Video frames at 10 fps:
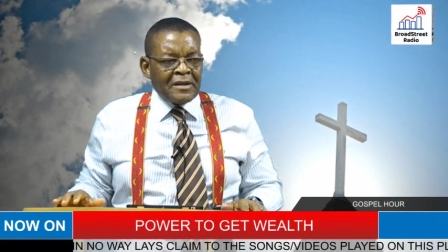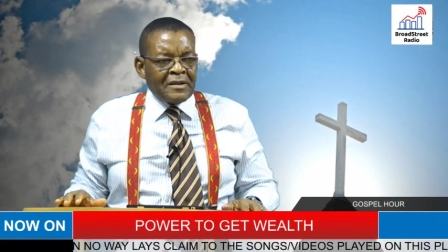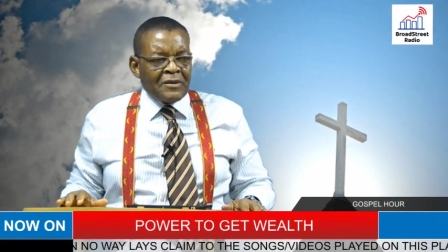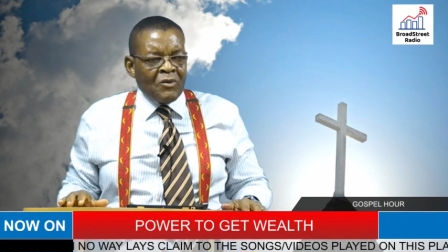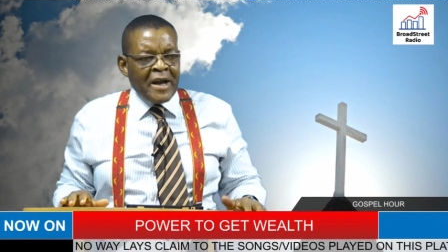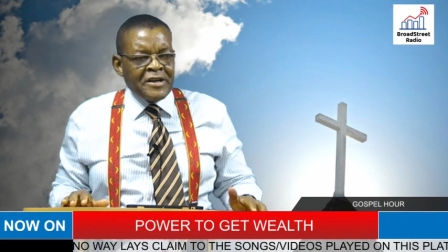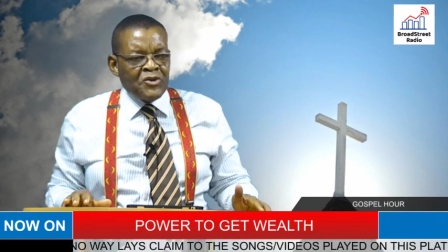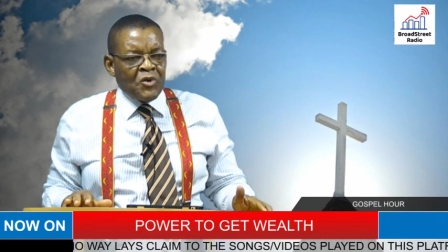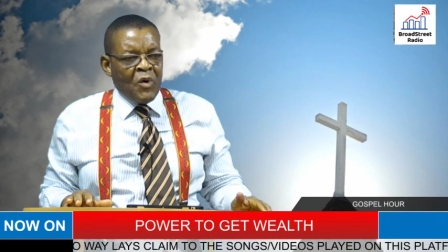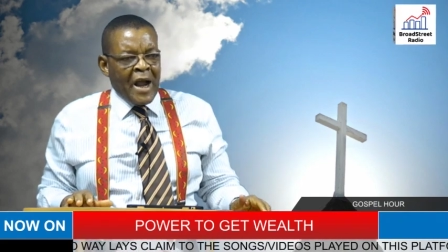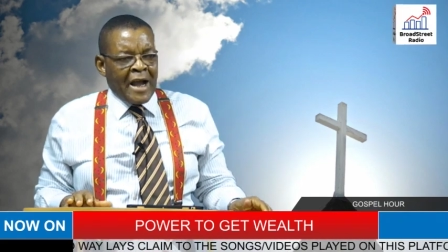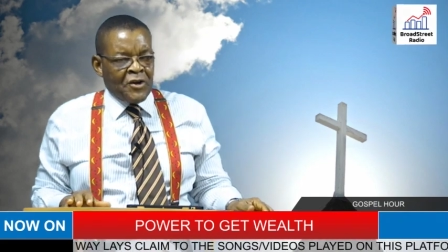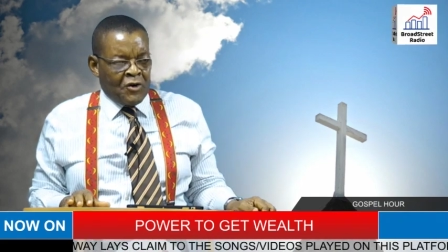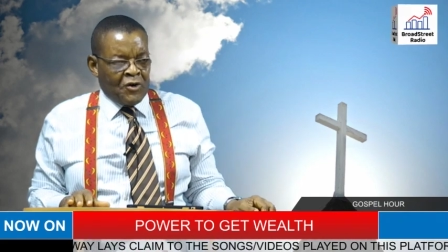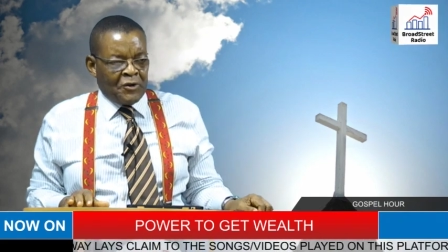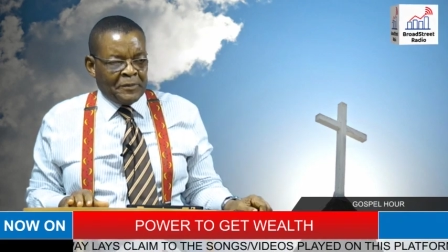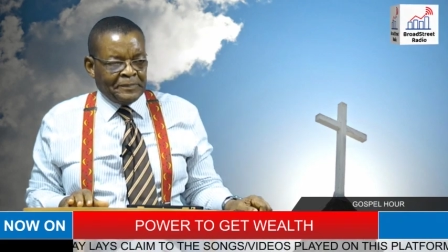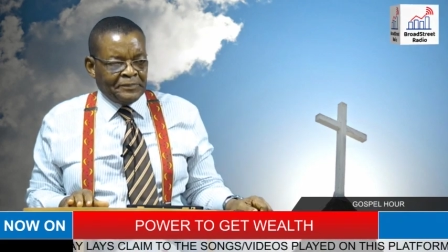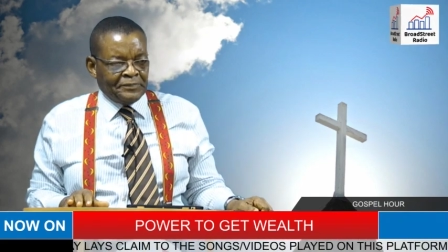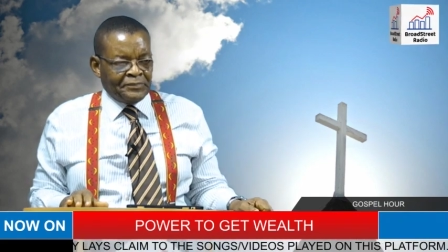When you were young,
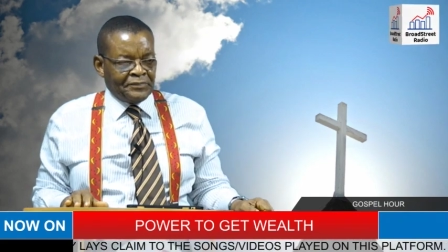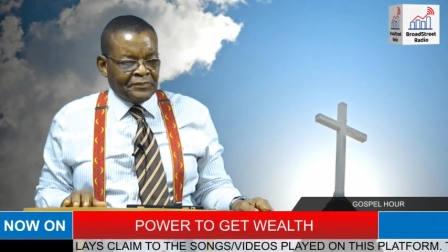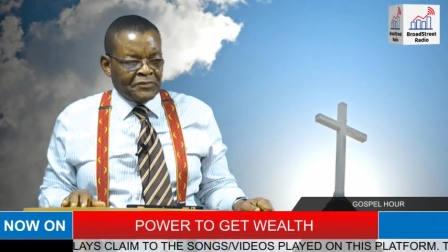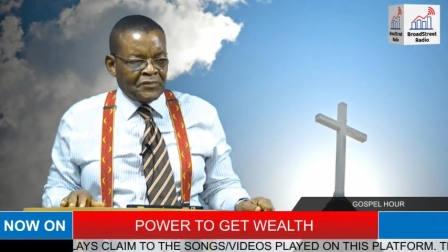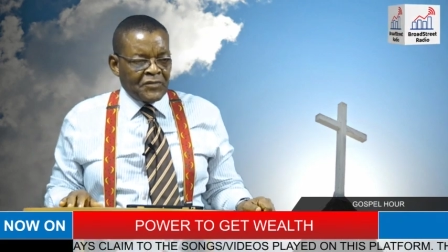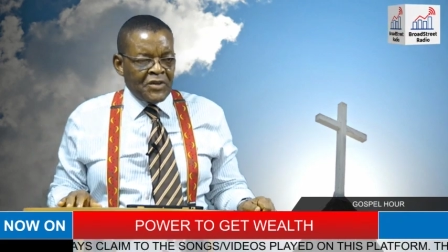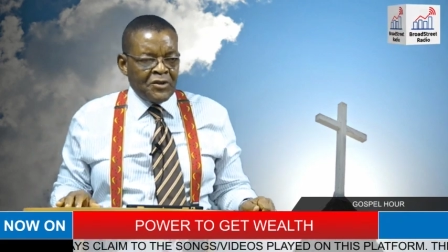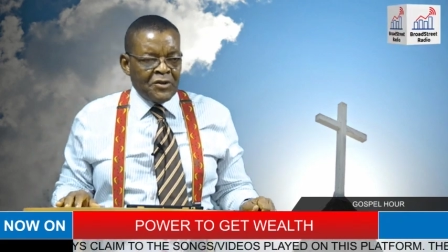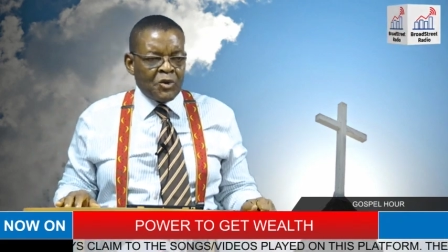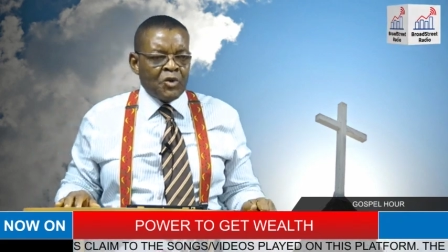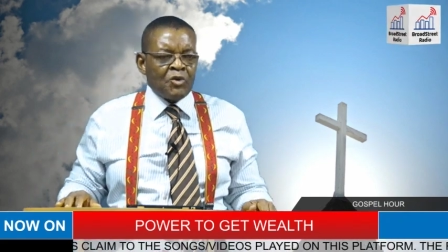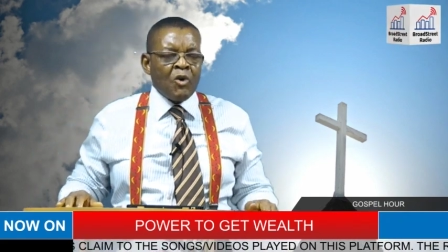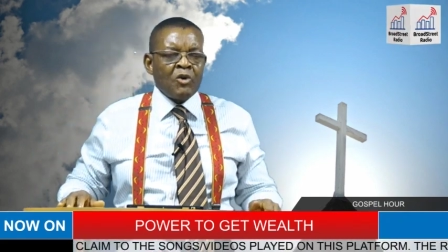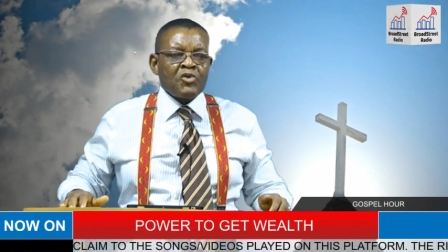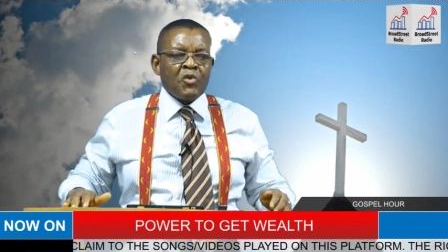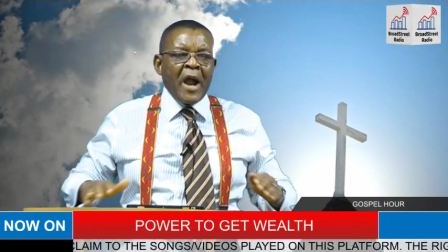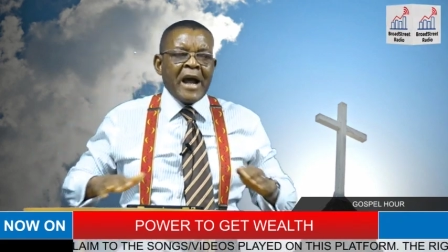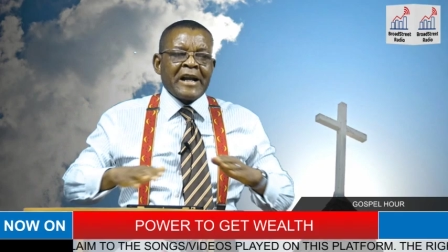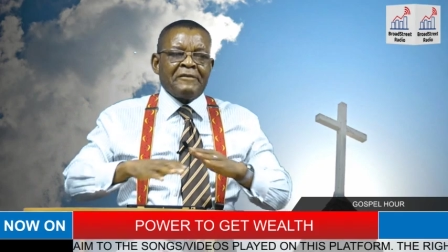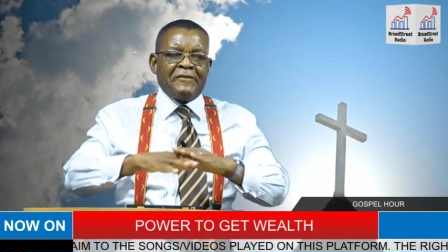you could go to
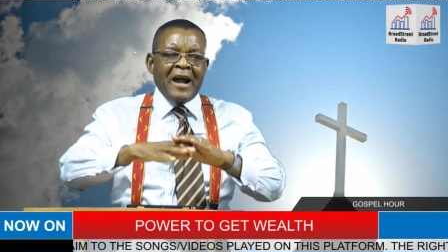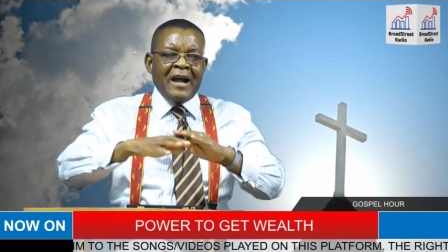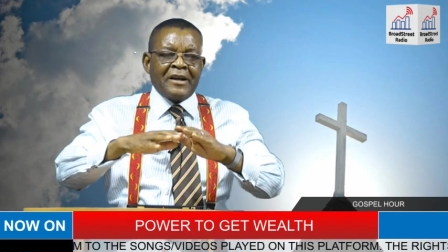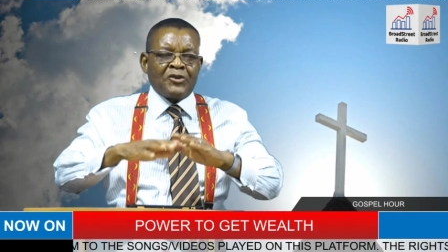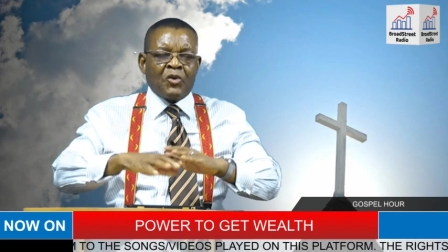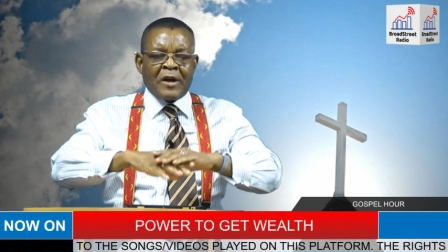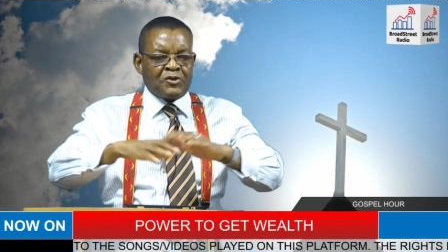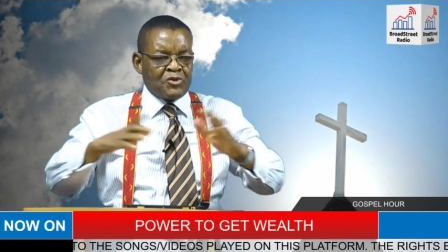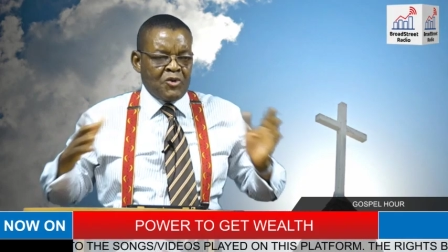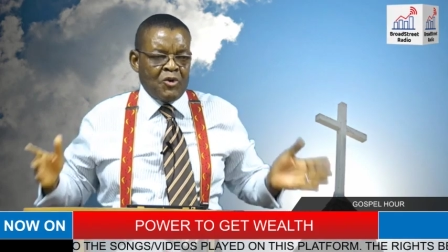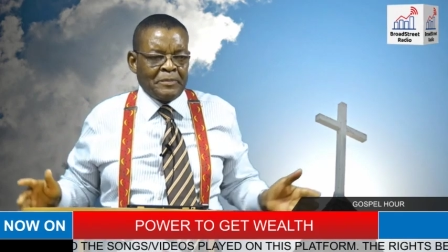wherever you want to go.